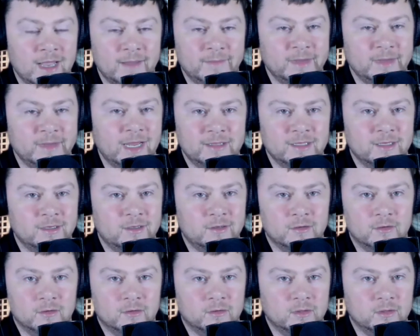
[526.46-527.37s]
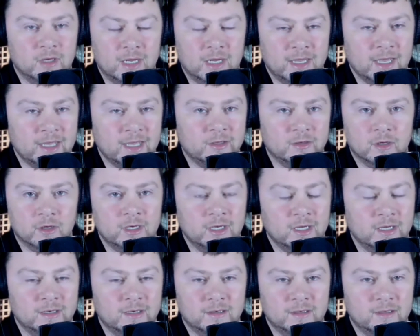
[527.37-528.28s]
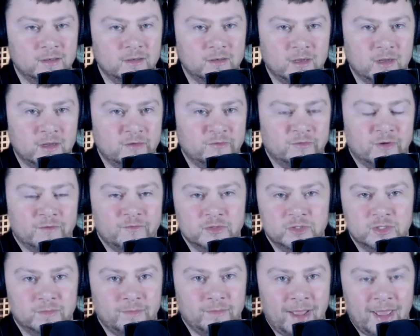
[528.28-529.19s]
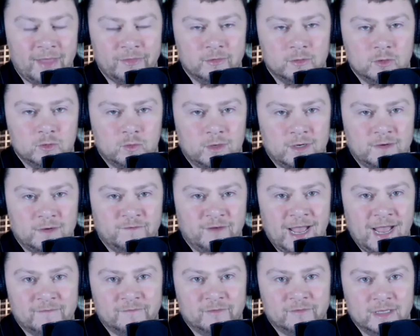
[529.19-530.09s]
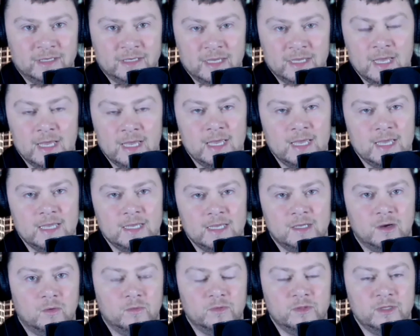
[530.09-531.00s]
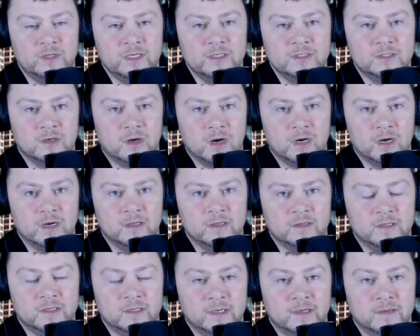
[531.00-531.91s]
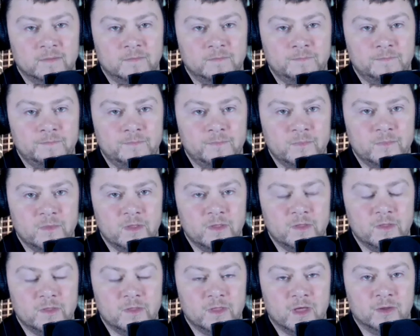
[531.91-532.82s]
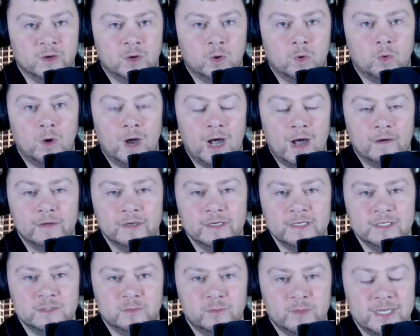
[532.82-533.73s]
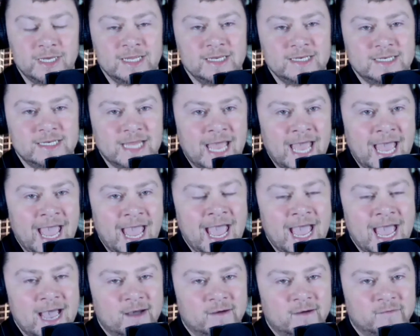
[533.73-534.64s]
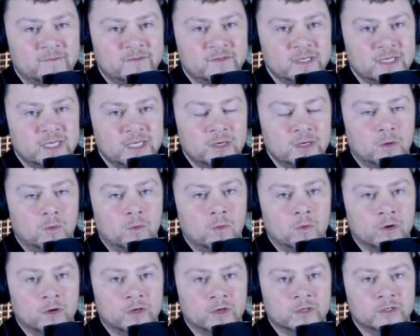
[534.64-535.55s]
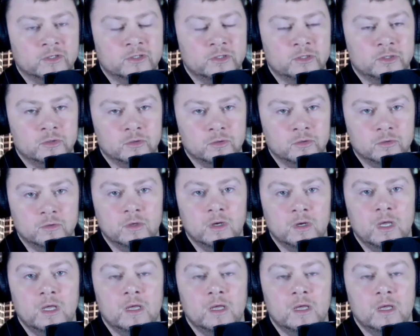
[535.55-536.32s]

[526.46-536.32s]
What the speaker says: I mean, I think again, you look at you reference at Matthew 25, like, these are the qualities we need to have in order to